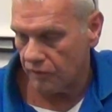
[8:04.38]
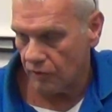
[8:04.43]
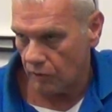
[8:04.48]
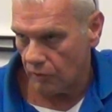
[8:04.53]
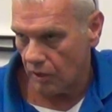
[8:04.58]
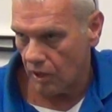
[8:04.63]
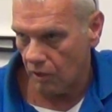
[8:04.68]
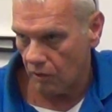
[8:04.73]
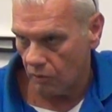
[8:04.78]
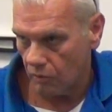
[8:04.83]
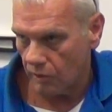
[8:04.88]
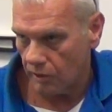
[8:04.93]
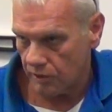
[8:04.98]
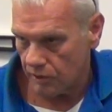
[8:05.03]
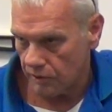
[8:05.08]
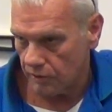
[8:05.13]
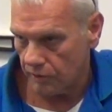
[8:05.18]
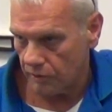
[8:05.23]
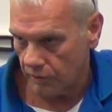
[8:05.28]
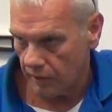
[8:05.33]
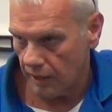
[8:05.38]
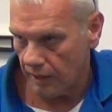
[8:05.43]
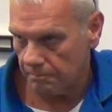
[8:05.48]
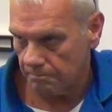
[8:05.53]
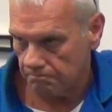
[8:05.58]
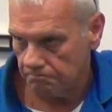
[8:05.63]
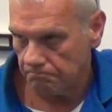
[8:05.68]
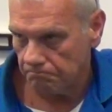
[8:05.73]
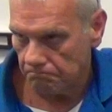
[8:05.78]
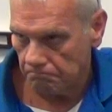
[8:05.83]
phone call away, sir, okay?
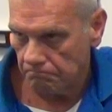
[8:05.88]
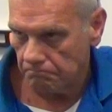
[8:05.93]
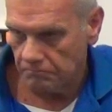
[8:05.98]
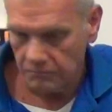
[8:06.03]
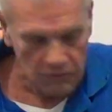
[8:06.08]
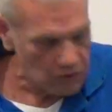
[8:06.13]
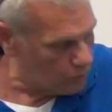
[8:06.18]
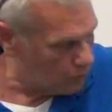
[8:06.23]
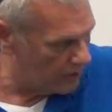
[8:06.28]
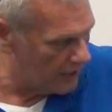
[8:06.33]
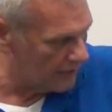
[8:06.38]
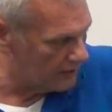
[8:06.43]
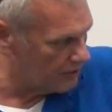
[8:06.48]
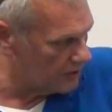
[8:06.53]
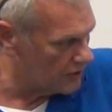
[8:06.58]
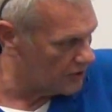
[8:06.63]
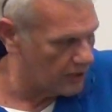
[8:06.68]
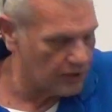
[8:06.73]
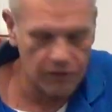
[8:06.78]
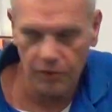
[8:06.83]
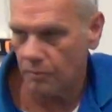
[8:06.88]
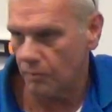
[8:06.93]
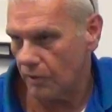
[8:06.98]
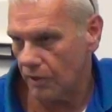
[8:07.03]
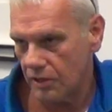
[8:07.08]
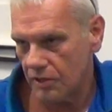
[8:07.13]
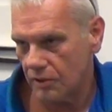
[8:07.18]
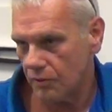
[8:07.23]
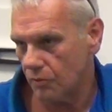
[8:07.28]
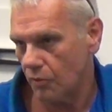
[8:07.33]
Without this air
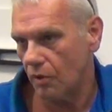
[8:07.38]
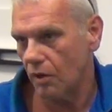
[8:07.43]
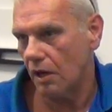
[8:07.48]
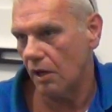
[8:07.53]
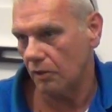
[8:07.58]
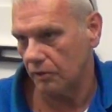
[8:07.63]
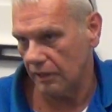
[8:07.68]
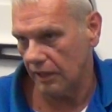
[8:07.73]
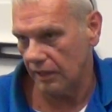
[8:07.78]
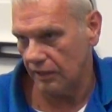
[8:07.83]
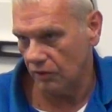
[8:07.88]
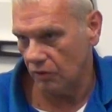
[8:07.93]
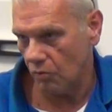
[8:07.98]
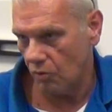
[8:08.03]
compressor, we're all dead in the